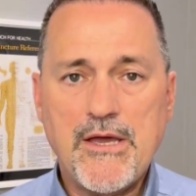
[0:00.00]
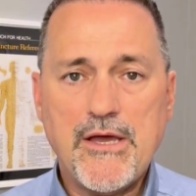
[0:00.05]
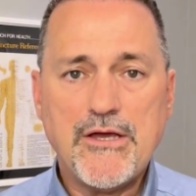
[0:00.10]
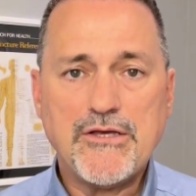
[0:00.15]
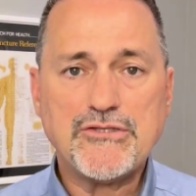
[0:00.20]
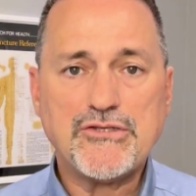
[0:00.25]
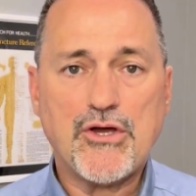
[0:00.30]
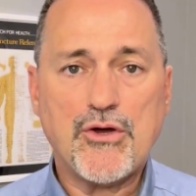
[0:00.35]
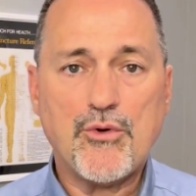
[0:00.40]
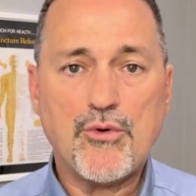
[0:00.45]

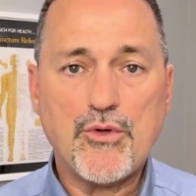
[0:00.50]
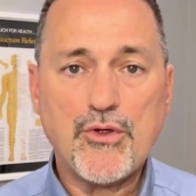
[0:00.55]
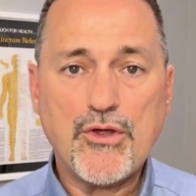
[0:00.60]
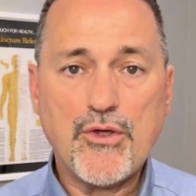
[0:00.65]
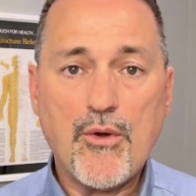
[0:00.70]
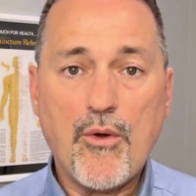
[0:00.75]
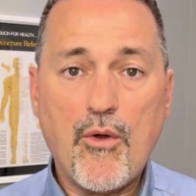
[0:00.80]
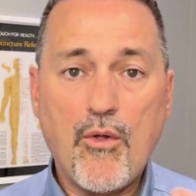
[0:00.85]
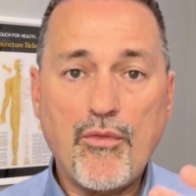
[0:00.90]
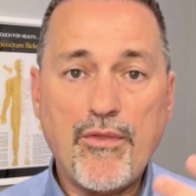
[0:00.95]
So
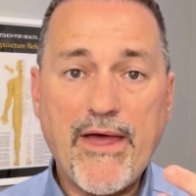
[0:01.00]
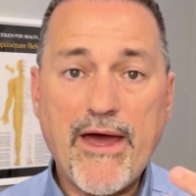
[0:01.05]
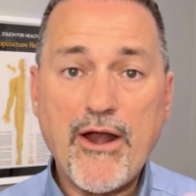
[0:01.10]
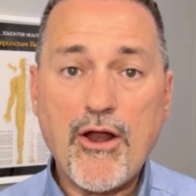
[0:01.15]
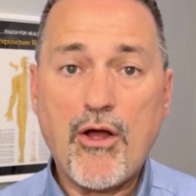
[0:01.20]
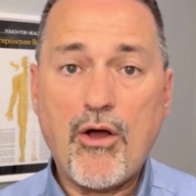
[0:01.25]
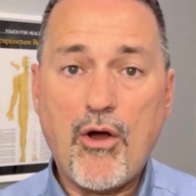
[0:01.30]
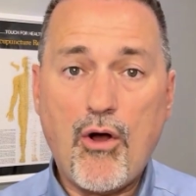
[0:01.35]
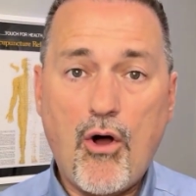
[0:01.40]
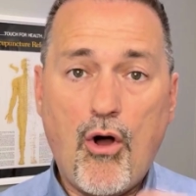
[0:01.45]

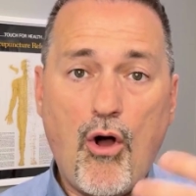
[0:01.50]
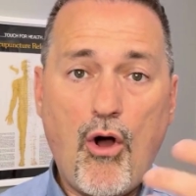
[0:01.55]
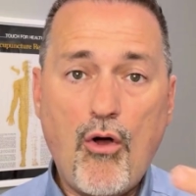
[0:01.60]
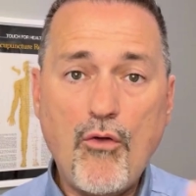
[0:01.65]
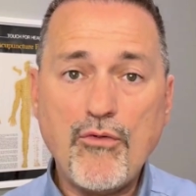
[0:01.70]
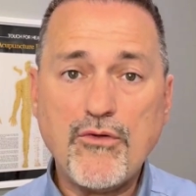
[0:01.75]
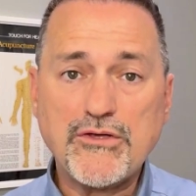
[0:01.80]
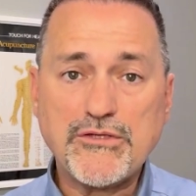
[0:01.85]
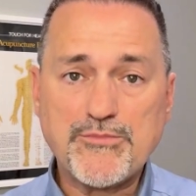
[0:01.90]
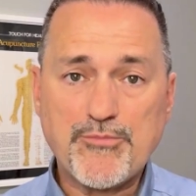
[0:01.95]

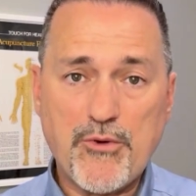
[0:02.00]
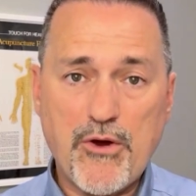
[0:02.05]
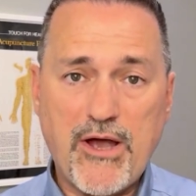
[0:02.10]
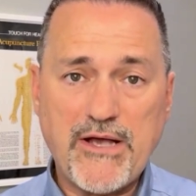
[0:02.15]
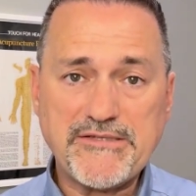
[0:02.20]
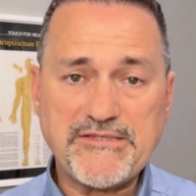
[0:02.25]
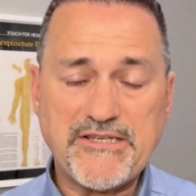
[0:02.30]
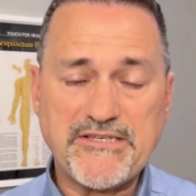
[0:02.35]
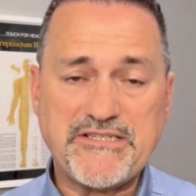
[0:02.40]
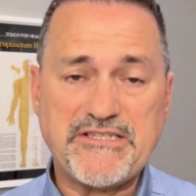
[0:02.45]
all those
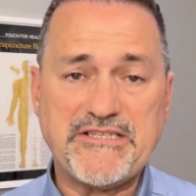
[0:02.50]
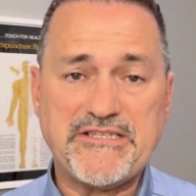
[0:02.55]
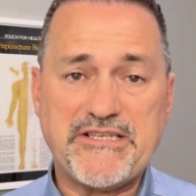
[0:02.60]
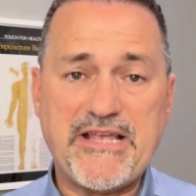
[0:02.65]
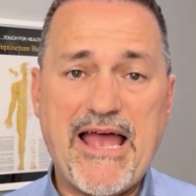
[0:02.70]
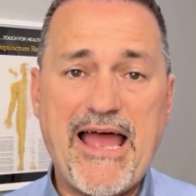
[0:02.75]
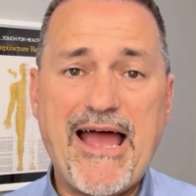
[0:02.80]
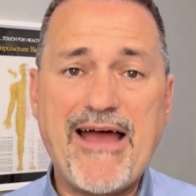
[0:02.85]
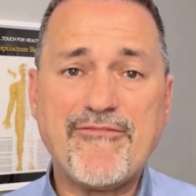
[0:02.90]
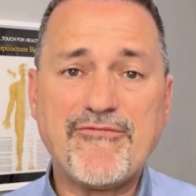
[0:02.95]
processes
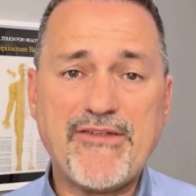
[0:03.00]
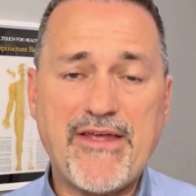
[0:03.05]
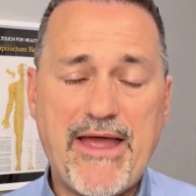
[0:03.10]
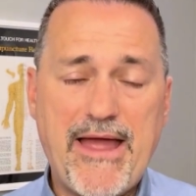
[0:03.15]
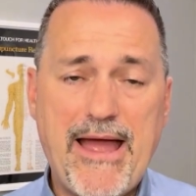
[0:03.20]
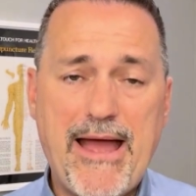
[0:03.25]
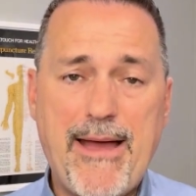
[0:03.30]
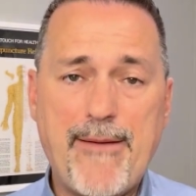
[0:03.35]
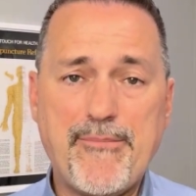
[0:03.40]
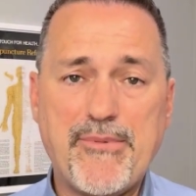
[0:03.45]
have to
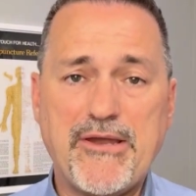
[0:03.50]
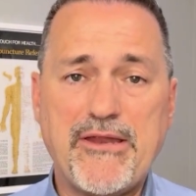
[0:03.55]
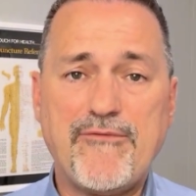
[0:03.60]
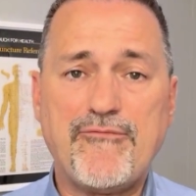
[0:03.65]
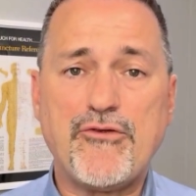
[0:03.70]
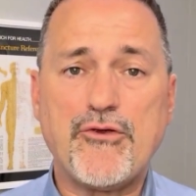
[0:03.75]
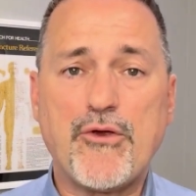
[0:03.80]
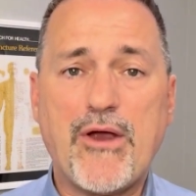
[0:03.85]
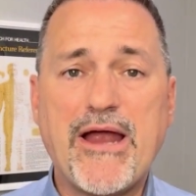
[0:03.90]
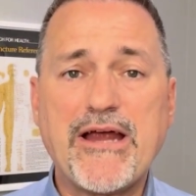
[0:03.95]
happen
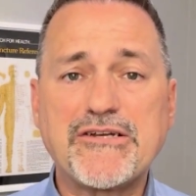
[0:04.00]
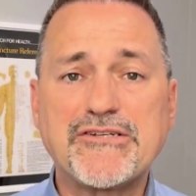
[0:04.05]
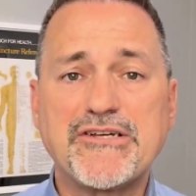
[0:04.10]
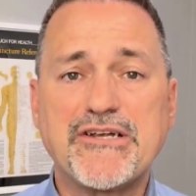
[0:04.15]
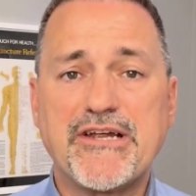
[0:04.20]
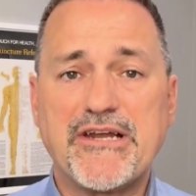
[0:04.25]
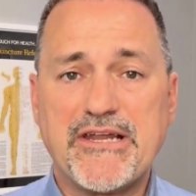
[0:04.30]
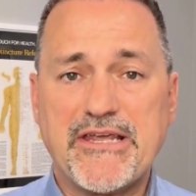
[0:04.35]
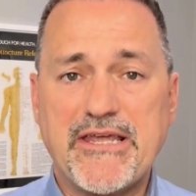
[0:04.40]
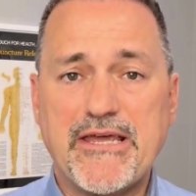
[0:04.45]
if you're actually
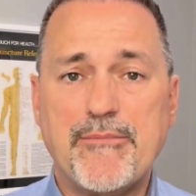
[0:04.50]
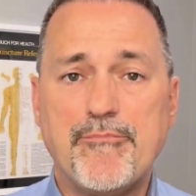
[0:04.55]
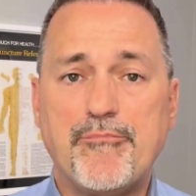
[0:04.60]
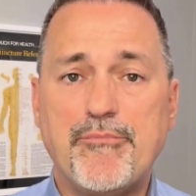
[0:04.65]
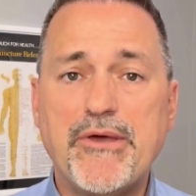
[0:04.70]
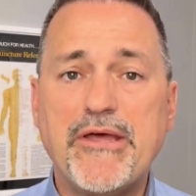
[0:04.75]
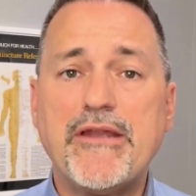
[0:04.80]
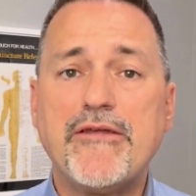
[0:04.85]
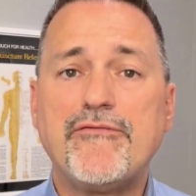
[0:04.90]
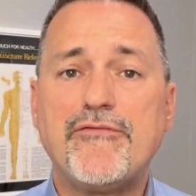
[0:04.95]
going to get
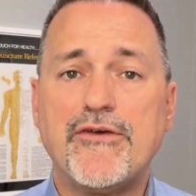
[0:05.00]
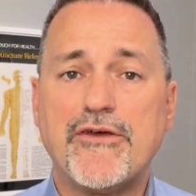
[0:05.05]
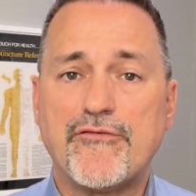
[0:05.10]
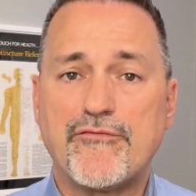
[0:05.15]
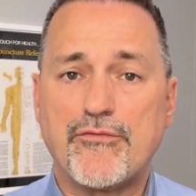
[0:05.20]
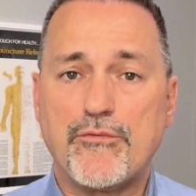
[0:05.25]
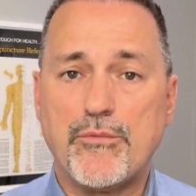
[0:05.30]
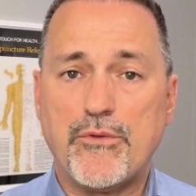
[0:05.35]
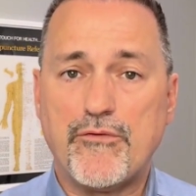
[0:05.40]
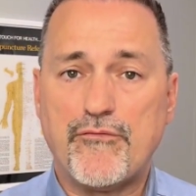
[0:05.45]
benefit
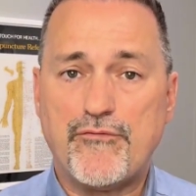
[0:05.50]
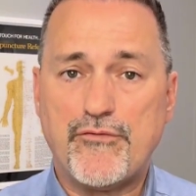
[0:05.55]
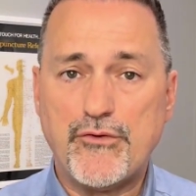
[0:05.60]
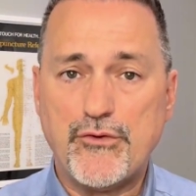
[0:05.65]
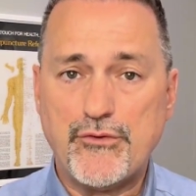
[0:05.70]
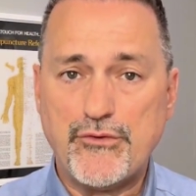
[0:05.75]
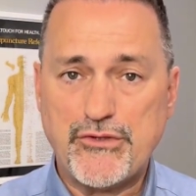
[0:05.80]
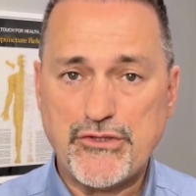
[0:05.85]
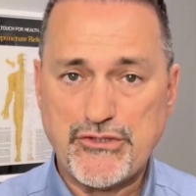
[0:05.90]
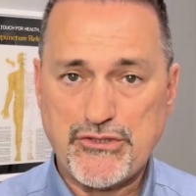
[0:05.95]
from the
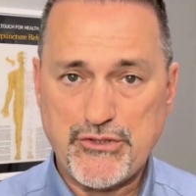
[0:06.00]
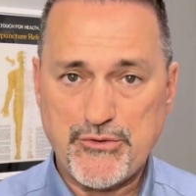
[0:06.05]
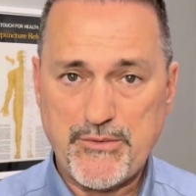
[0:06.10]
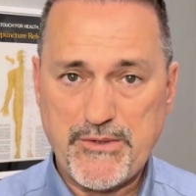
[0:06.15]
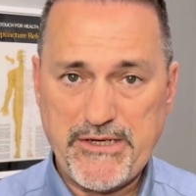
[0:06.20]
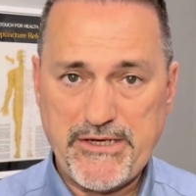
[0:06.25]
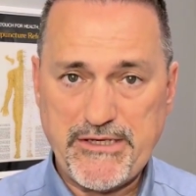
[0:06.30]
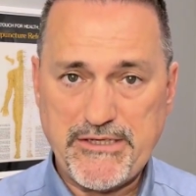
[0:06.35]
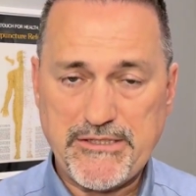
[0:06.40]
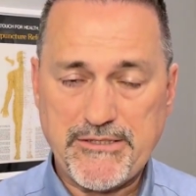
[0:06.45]
food that you
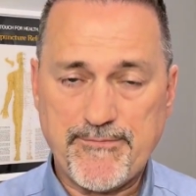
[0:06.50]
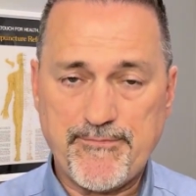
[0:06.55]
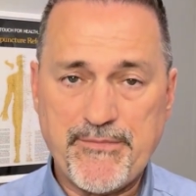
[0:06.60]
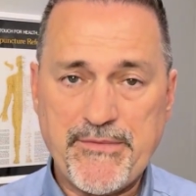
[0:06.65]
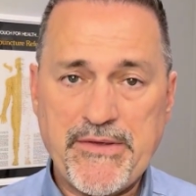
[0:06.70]
eat.